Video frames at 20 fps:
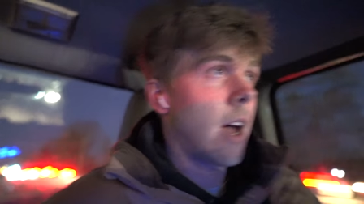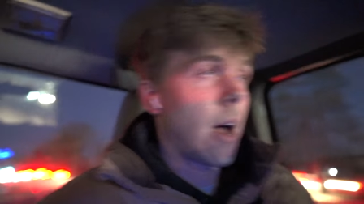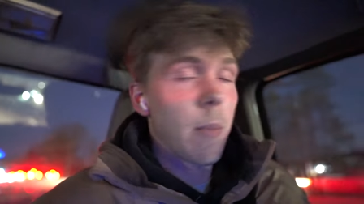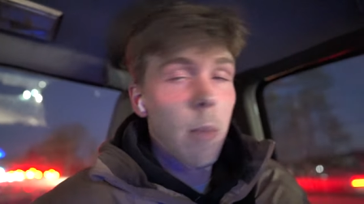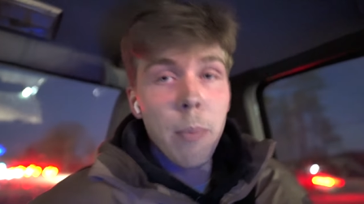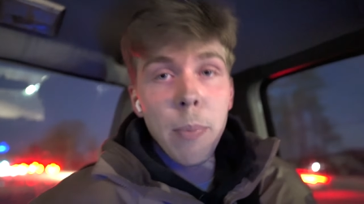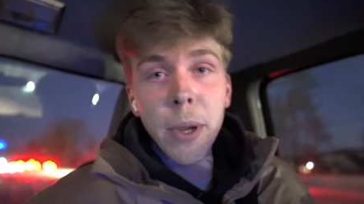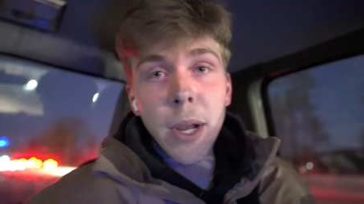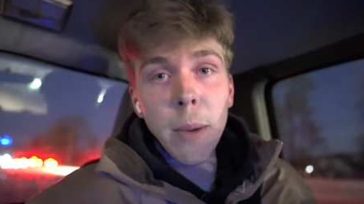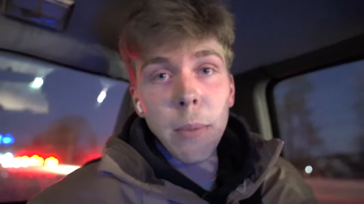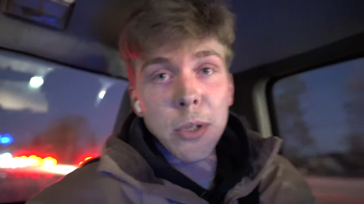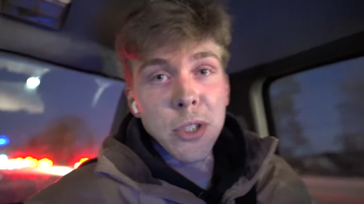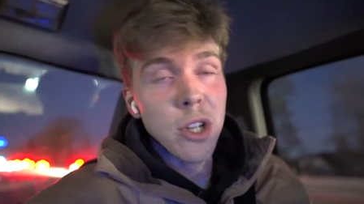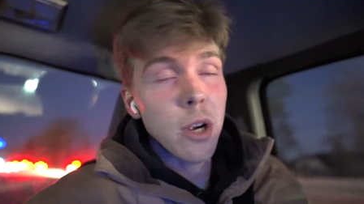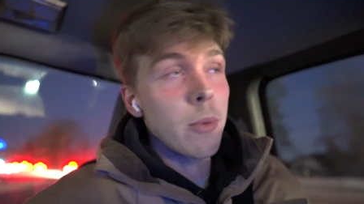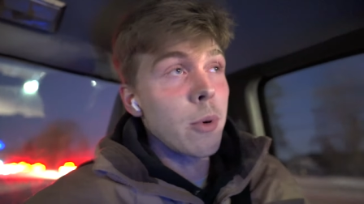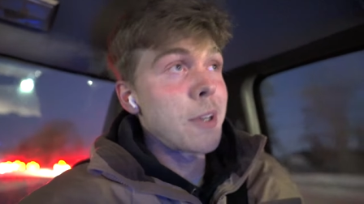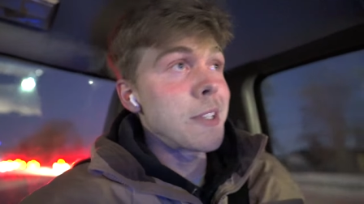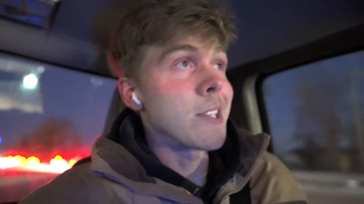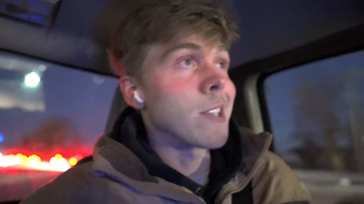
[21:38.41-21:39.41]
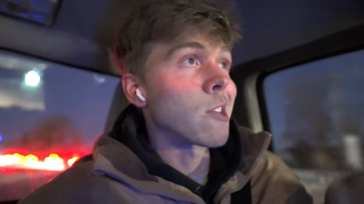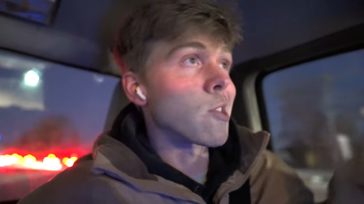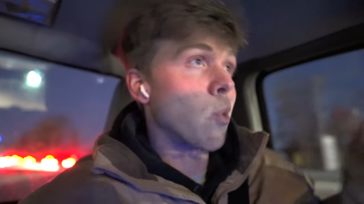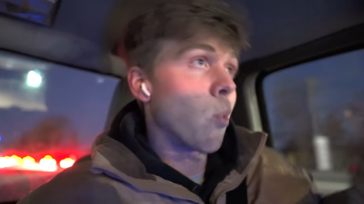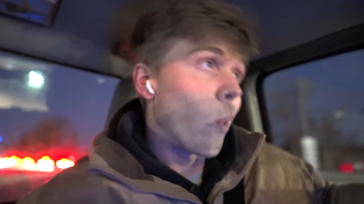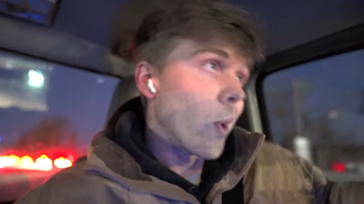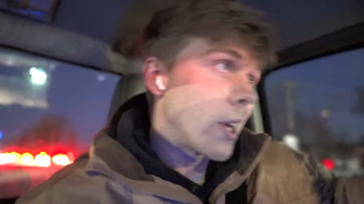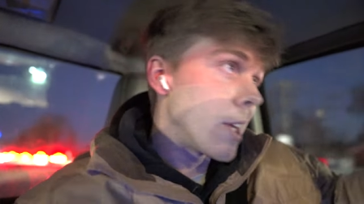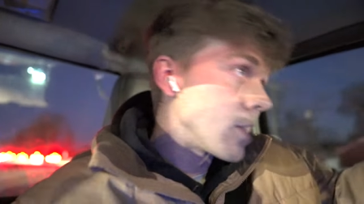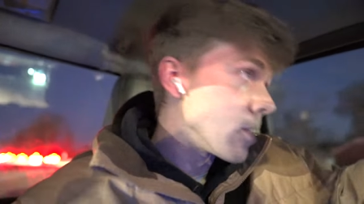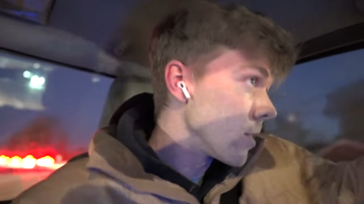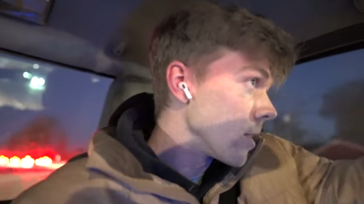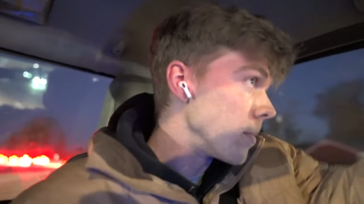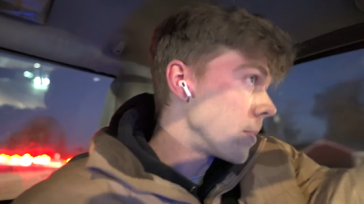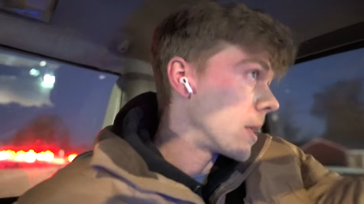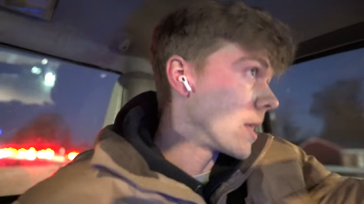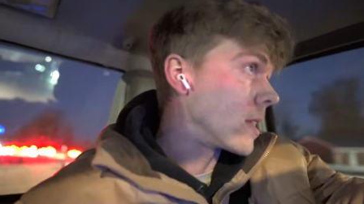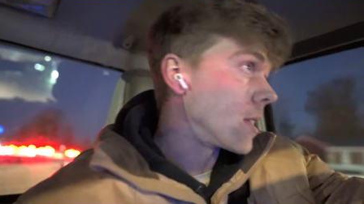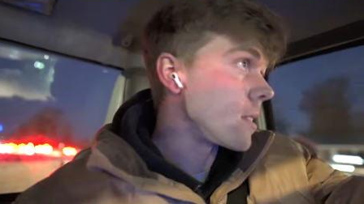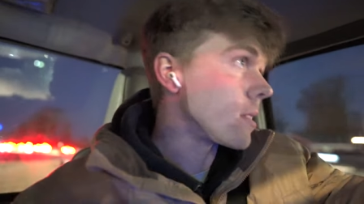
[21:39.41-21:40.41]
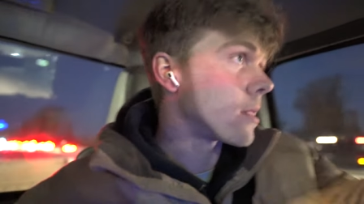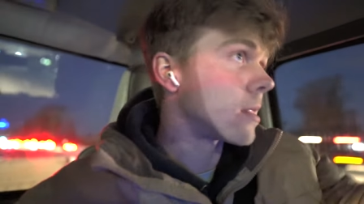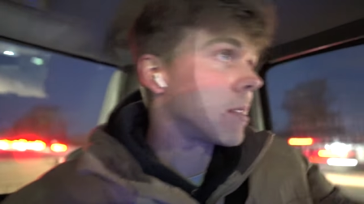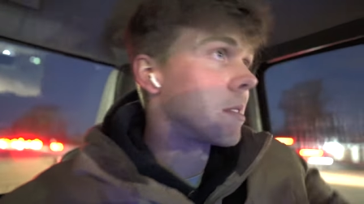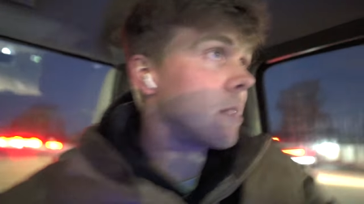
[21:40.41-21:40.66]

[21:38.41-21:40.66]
I'm gonna pick up with y'all boys in 23 minutes.